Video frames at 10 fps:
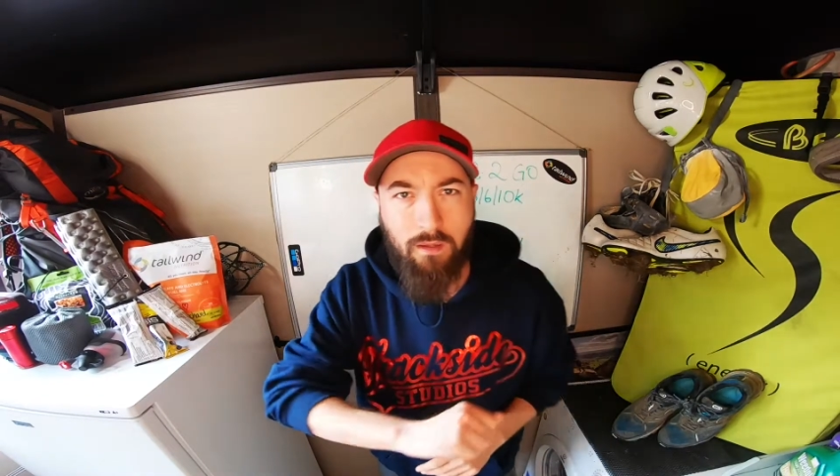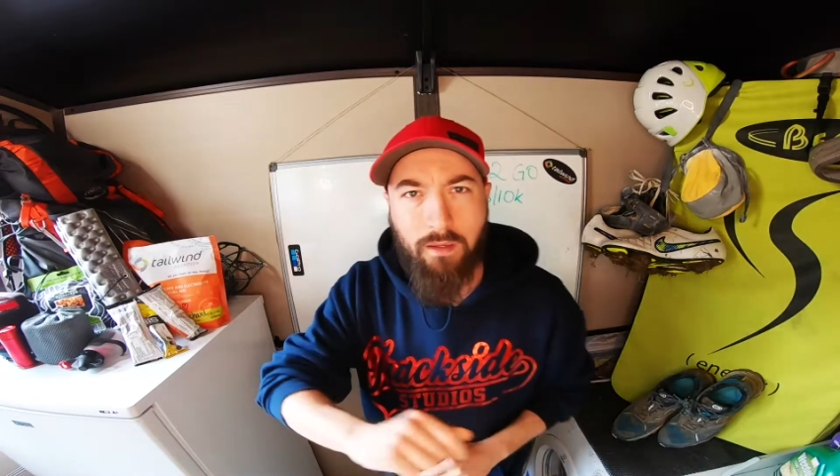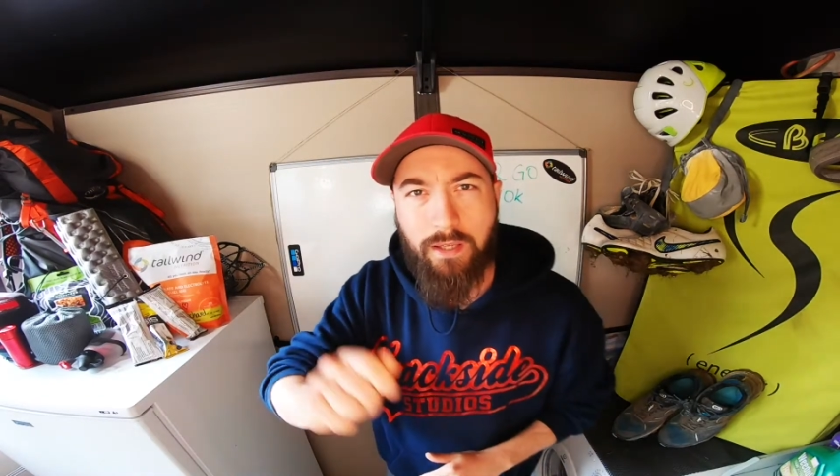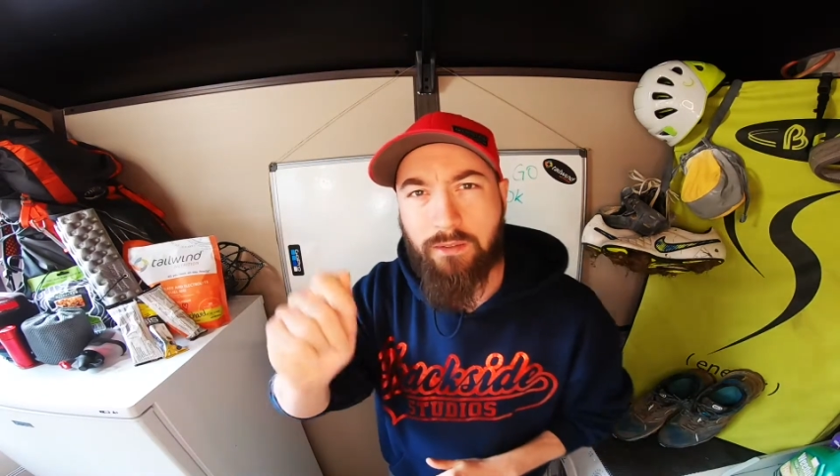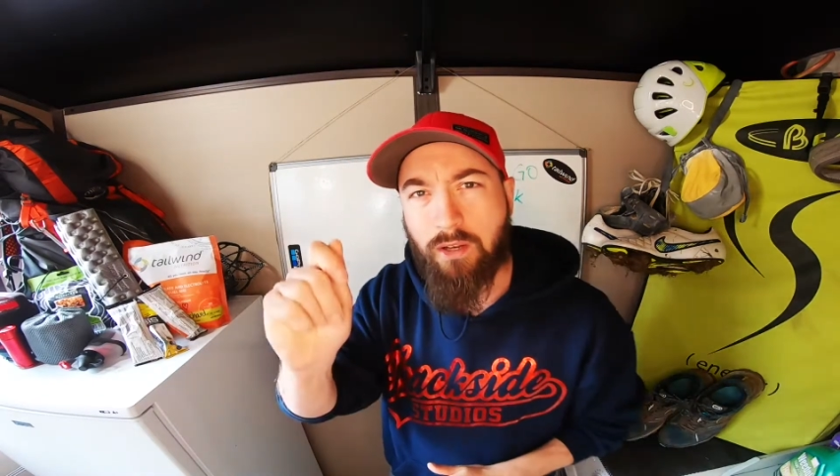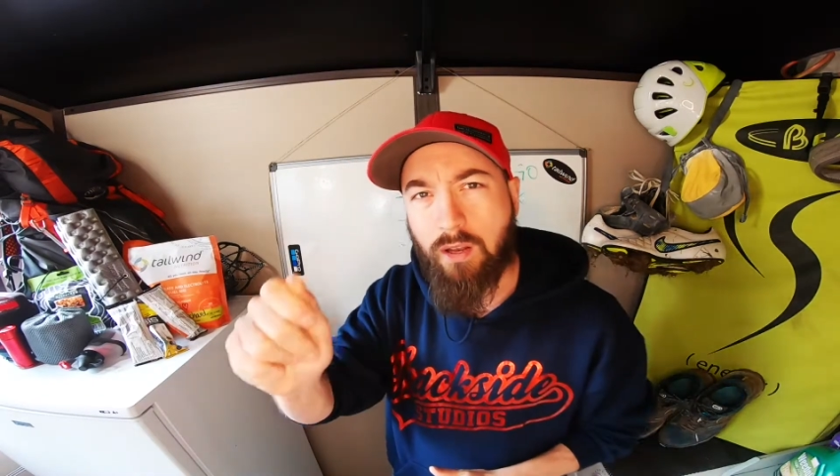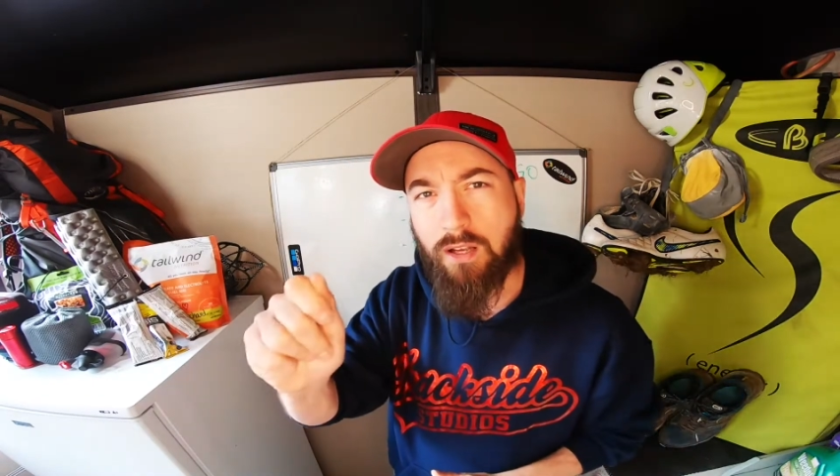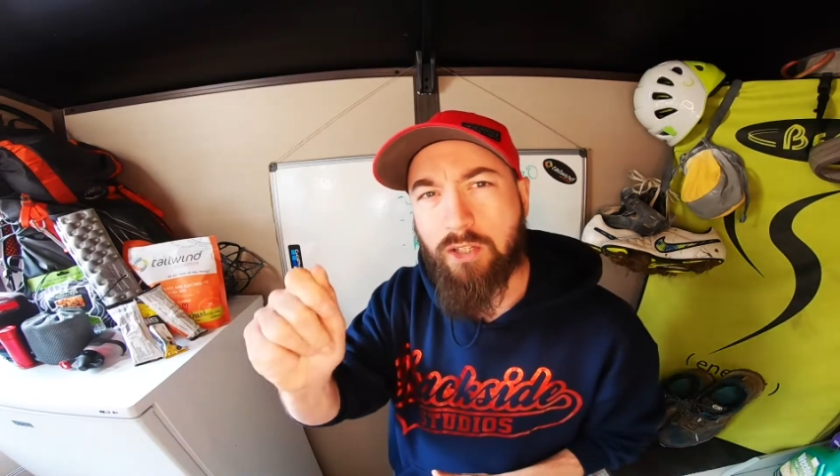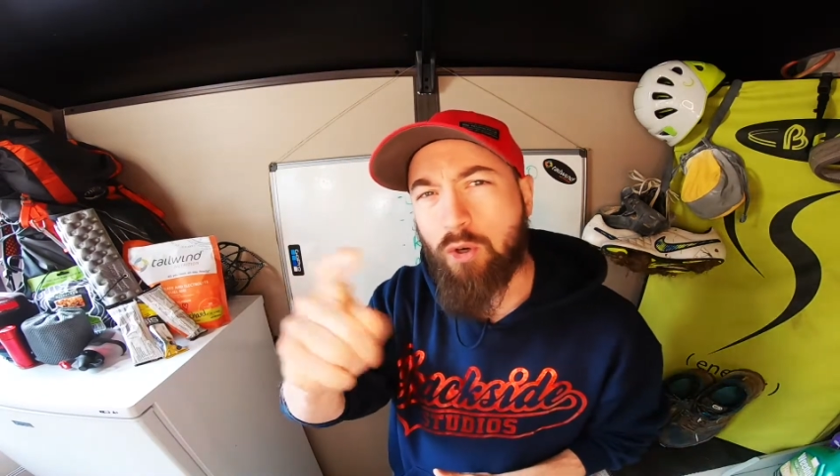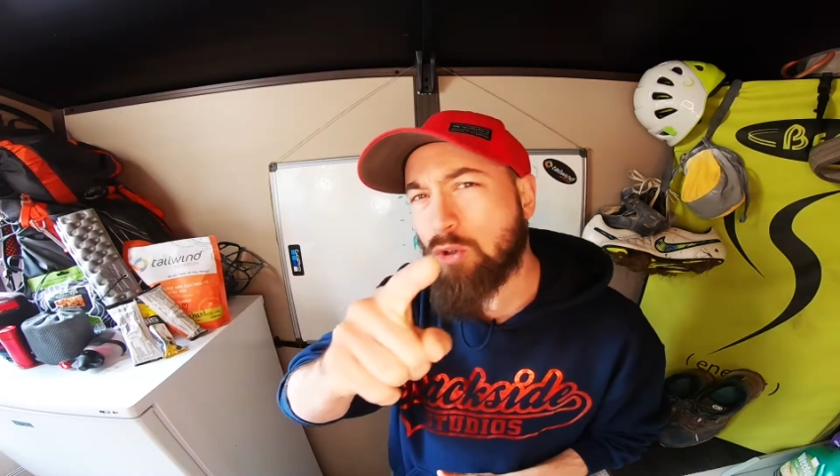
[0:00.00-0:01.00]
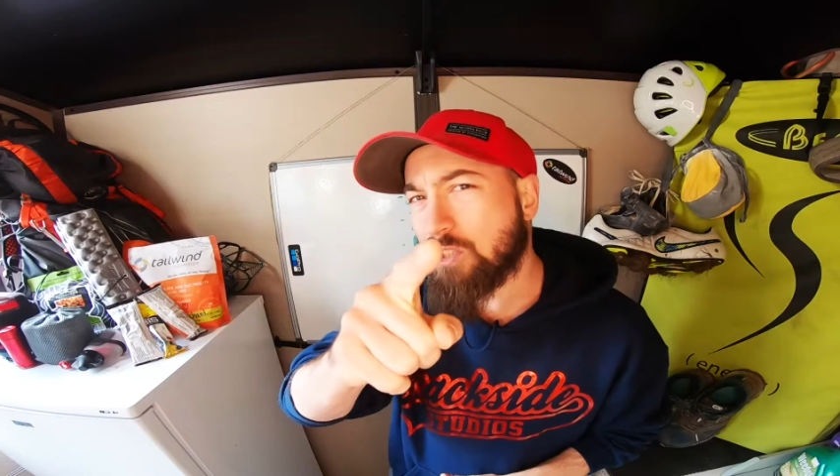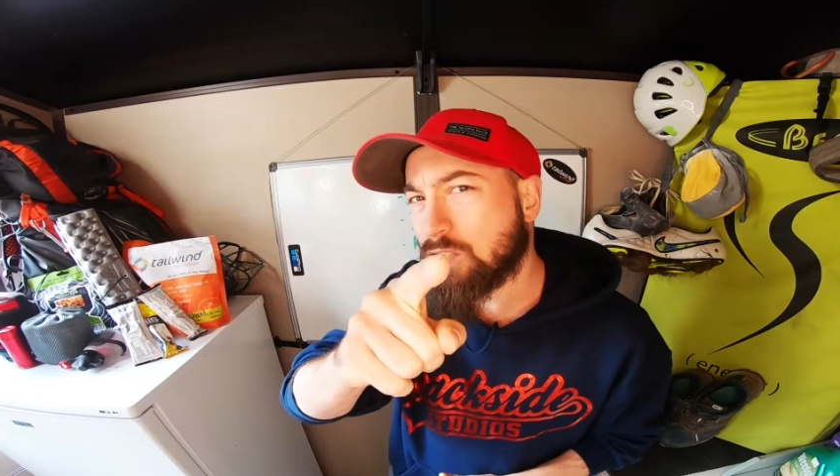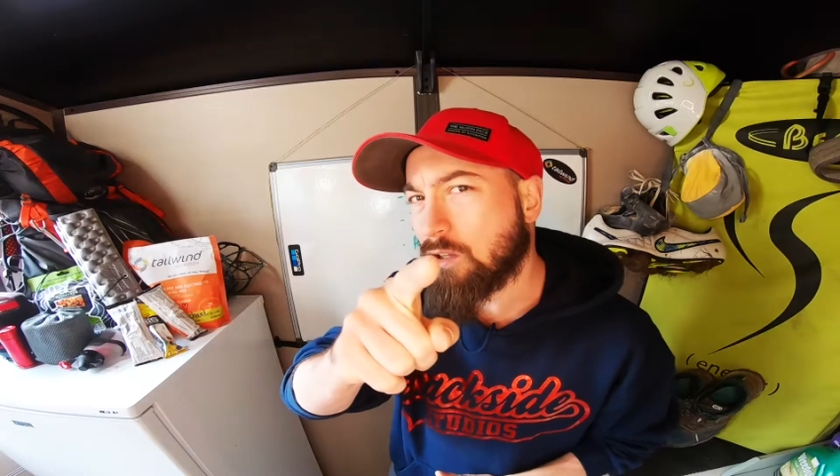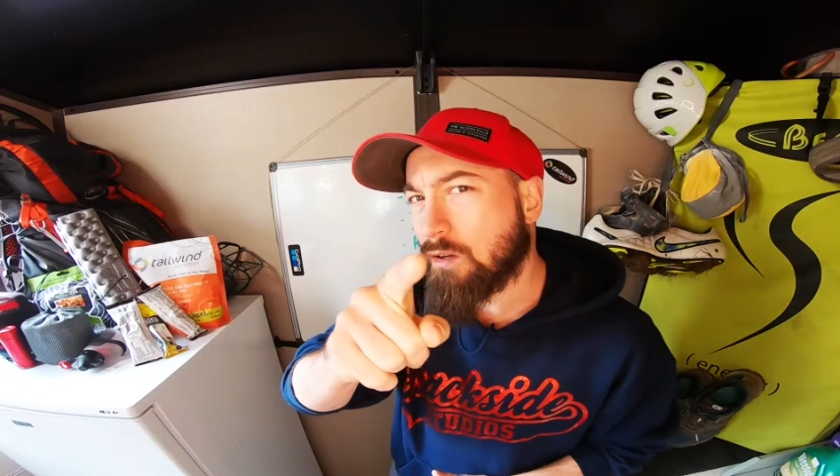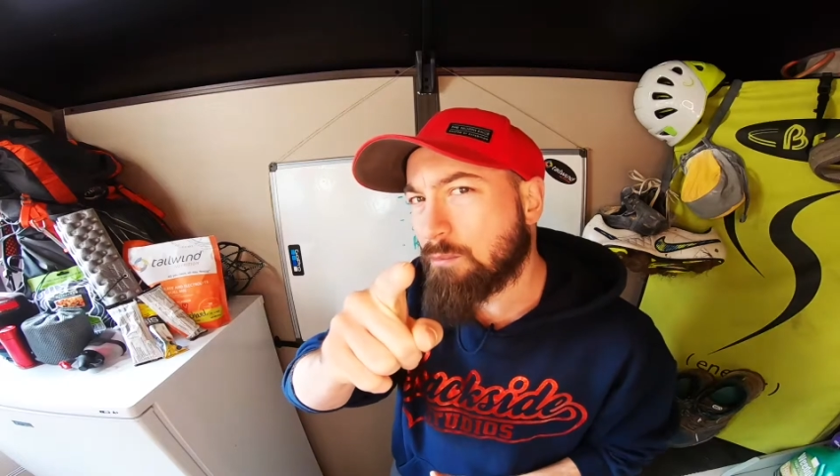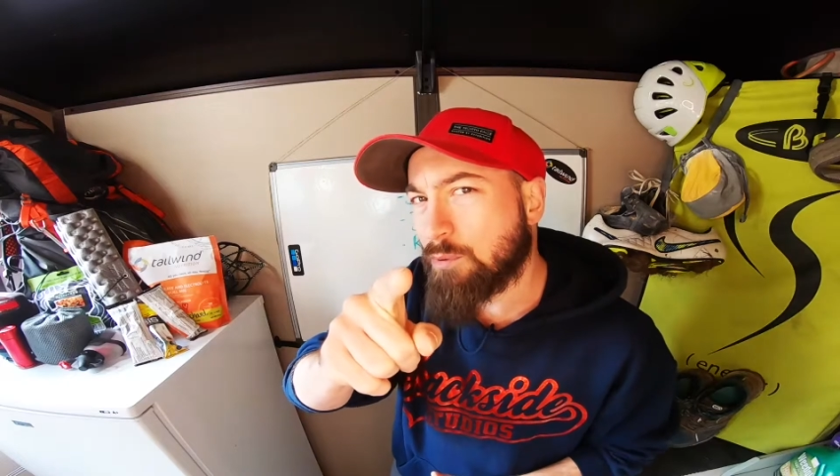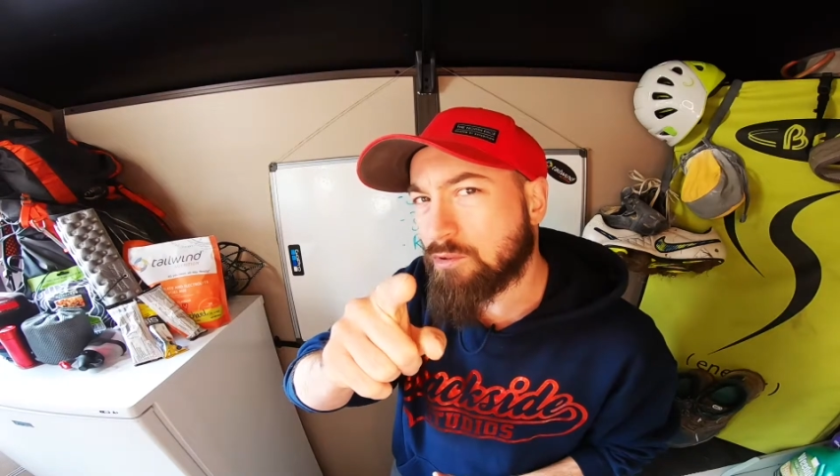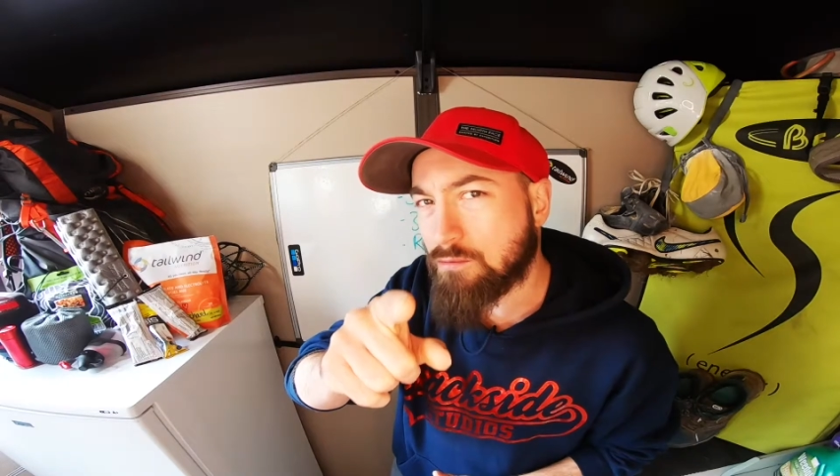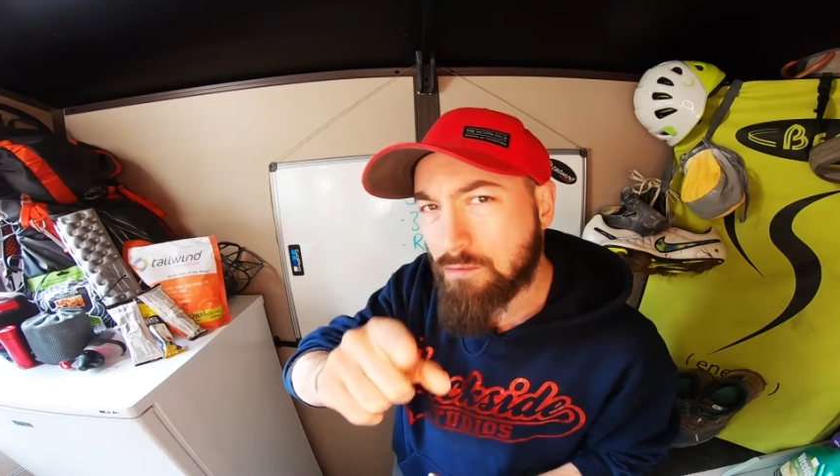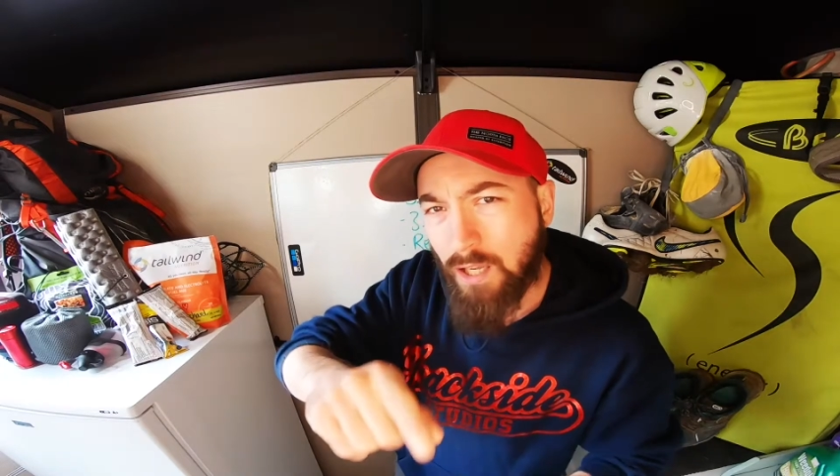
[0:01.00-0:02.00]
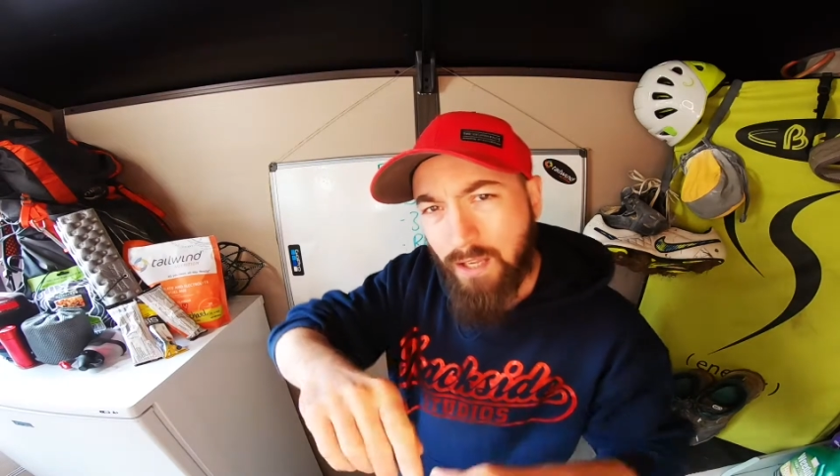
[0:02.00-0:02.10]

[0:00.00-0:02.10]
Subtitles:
hit the like or dislike button